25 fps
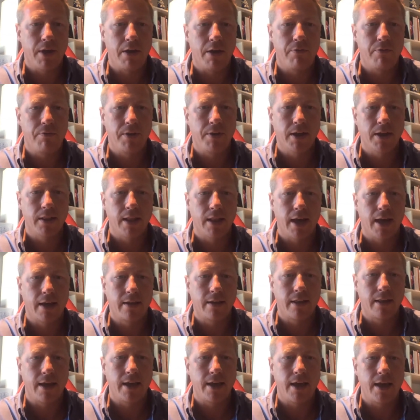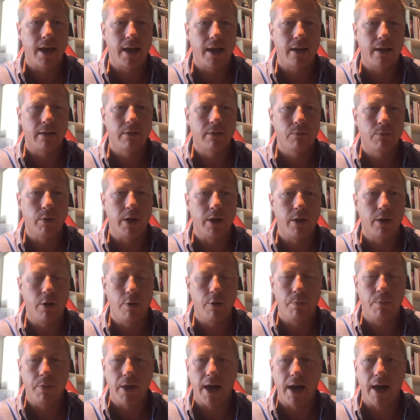If they feel like they can't
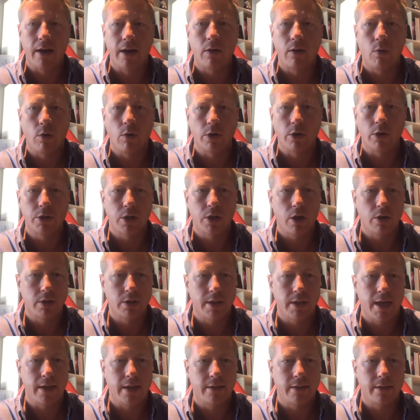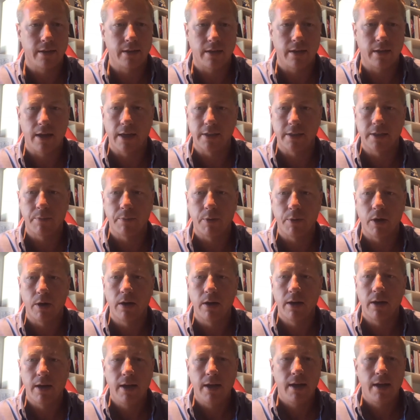recoup that or charge that to the
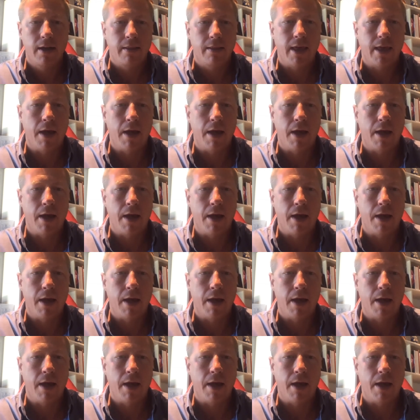customer,